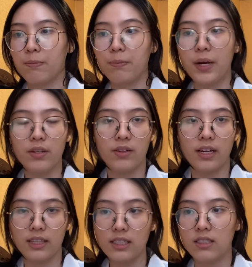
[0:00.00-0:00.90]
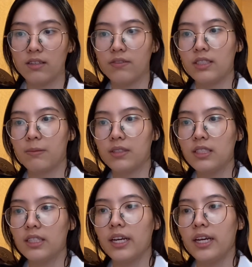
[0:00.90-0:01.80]
peritonitis, severe
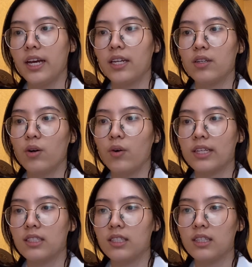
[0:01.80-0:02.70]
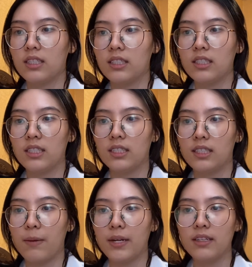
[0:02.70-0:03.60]
sepsis, and coexisting disease is
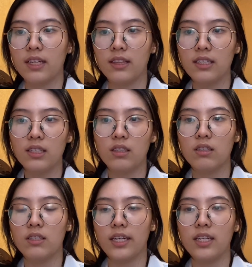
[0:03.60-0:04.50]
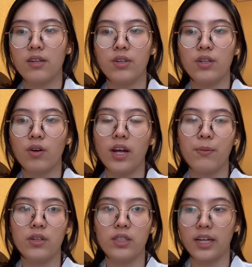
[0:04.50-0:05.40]
appendicitis, second-degree
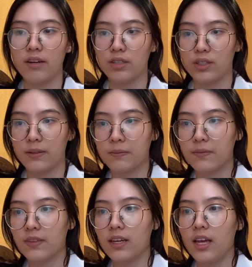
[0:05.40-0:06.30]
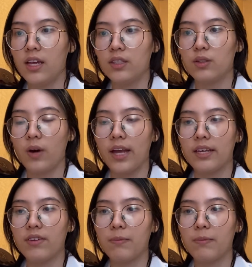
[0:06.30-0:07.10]
non-hemorrhagic dehydration. So I'm giving